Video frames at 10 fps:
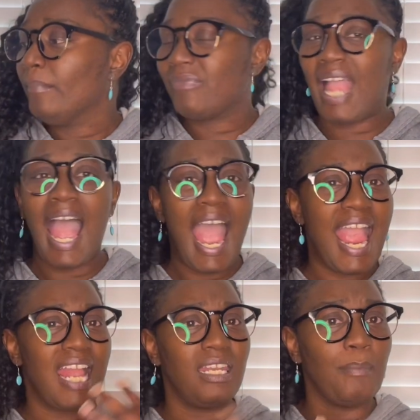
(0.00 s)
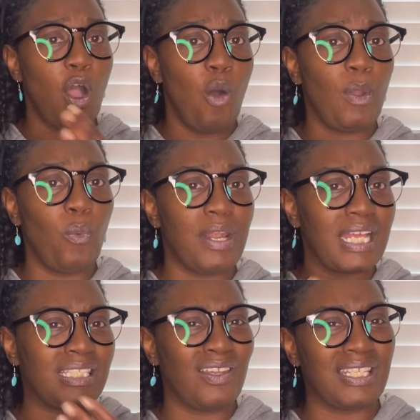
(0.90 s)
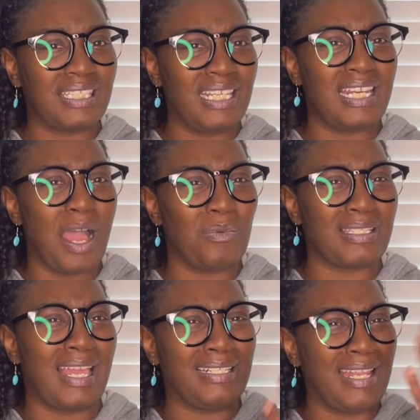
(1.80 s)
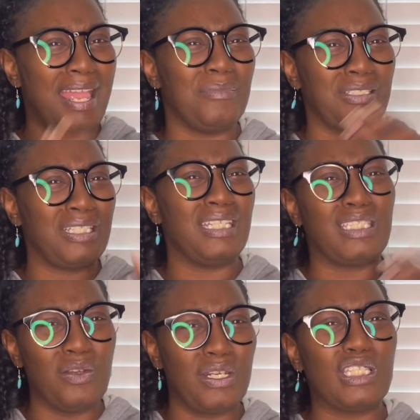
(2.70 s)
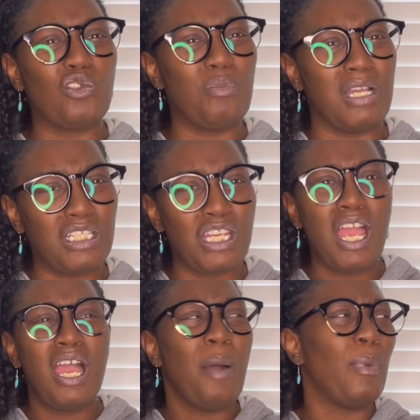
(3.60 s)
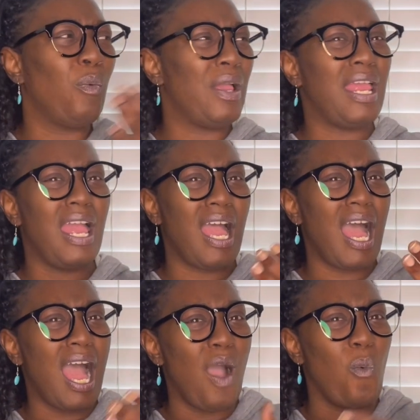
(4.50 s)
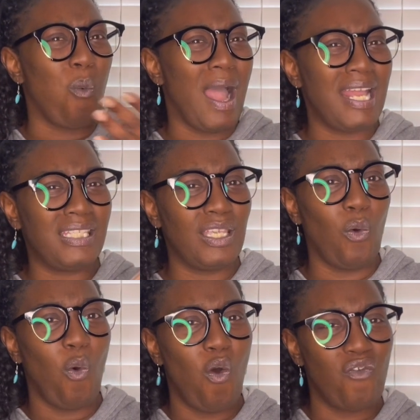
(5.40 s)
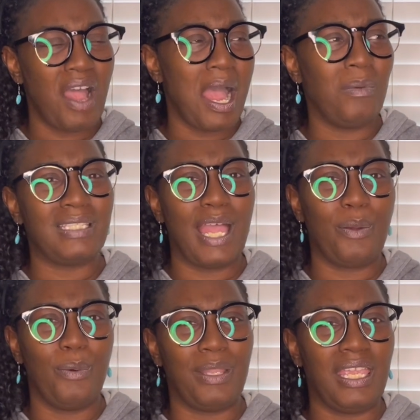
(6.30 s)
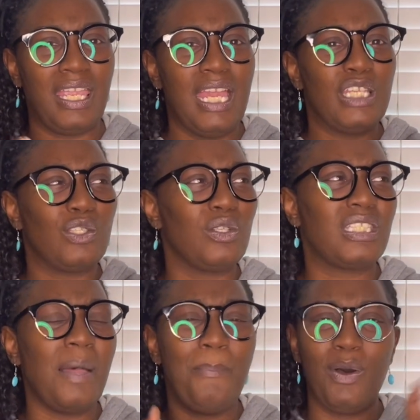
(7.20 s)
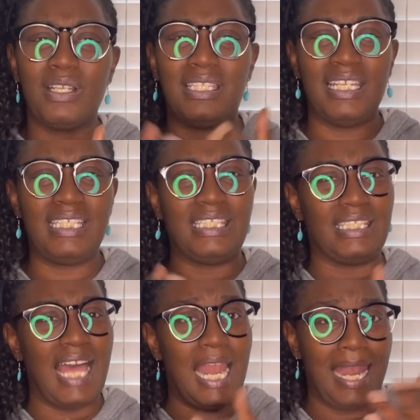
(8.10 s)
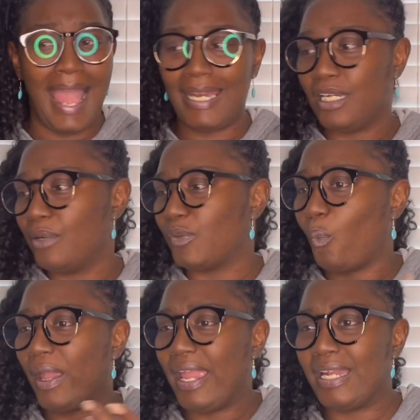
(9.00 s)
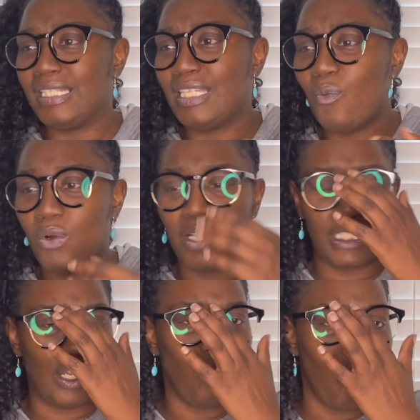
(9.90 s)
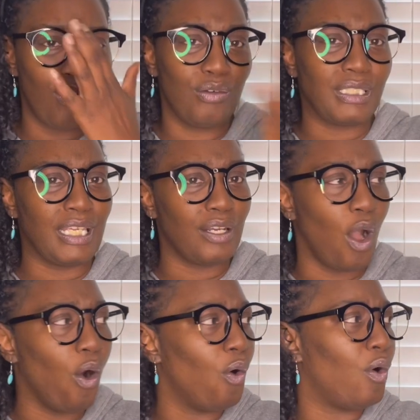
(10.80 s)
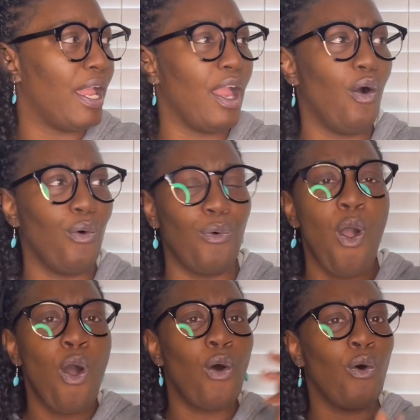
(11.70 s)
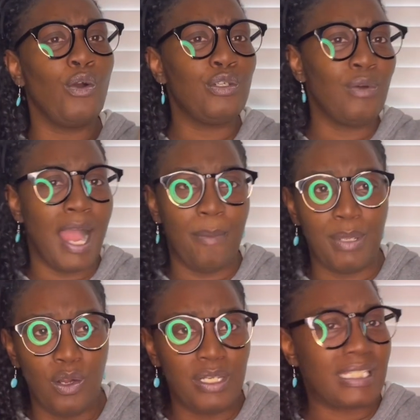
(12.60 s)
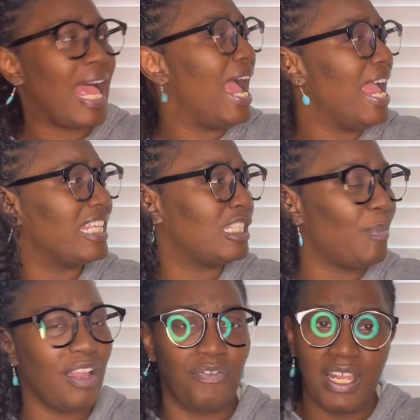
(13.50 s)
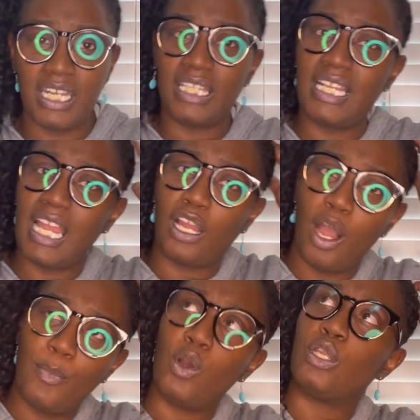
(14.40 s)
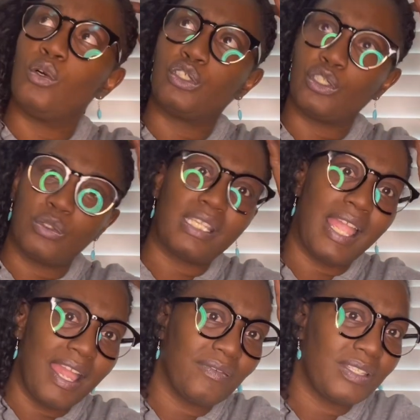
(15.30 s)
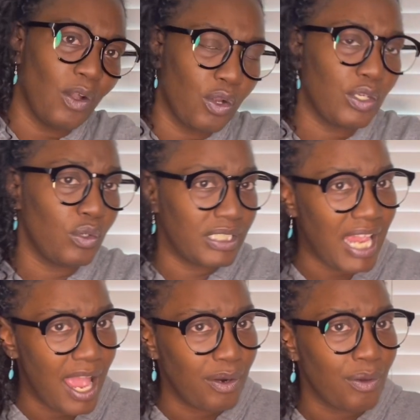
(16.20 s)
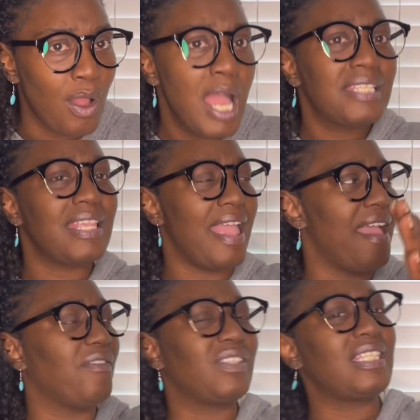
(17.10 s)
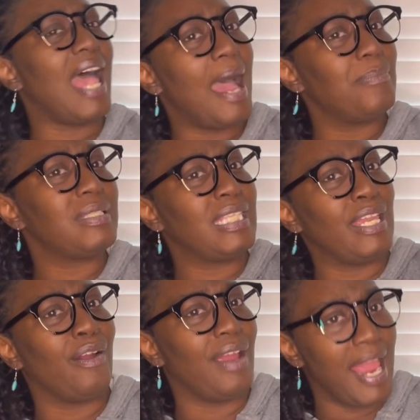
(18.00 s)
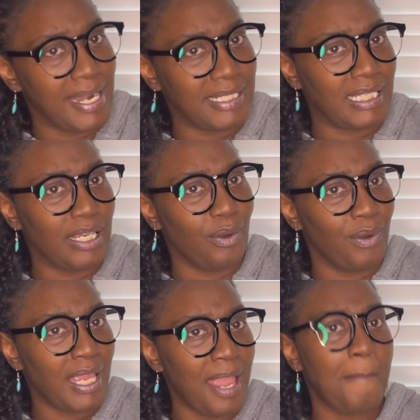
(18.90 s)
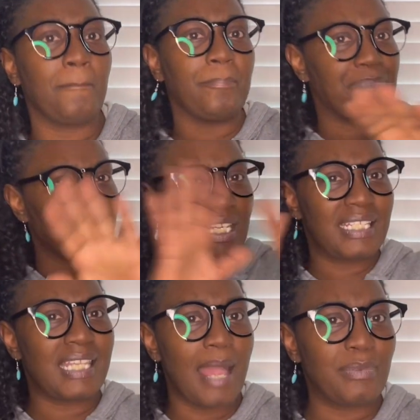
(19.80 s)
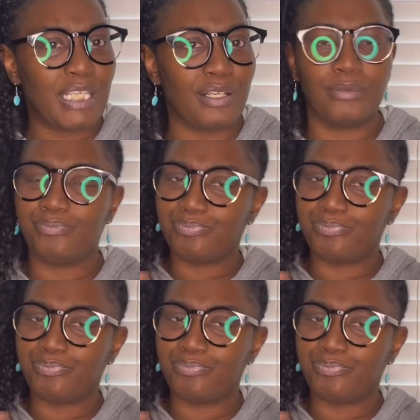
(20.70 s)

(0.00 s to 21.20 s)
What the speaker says: Now, in the moment when I saw the scene, I was like, damn, she is doing it too much. But when I watched it over, I was like, okay, so some parts of this is not lining up the way editing was, and Carlos and on and oh, you got billions. I expect for anything that come on your show to have, on your channel, to have top tier editing, okay? Top tier.